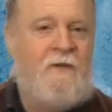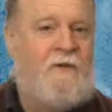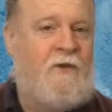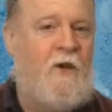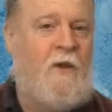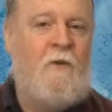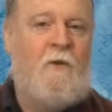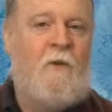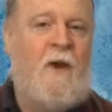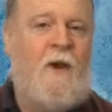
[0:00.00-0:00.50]

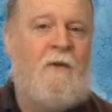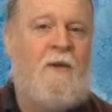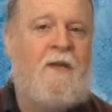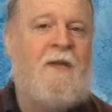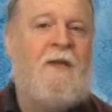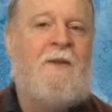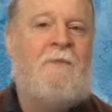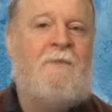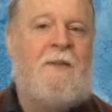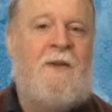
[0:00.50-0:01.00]
don't
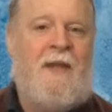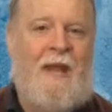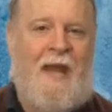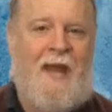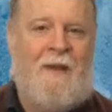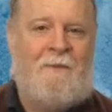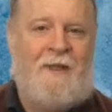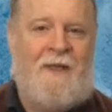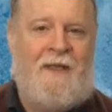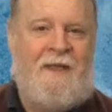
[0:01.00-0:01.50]
worry, be
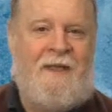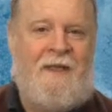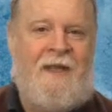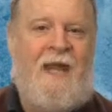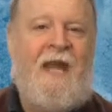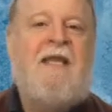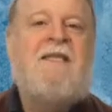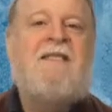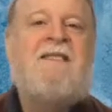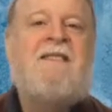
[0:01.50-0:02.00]
happy,
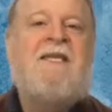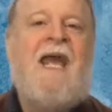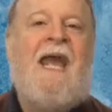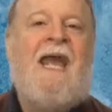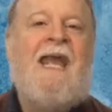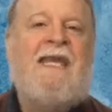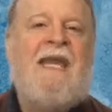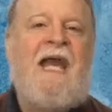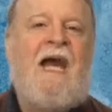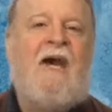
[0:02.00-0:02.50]

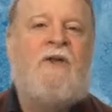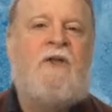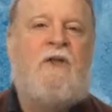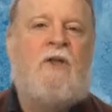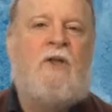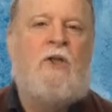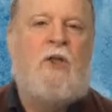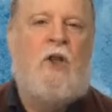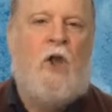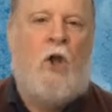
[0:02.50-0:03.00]
take out a
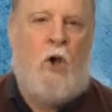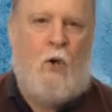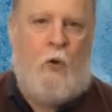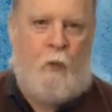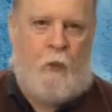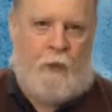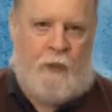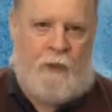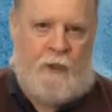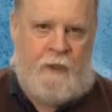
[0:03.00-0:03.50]

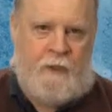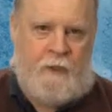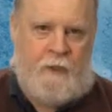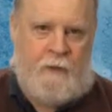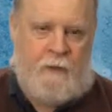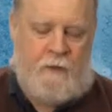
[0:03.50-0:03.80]
loan.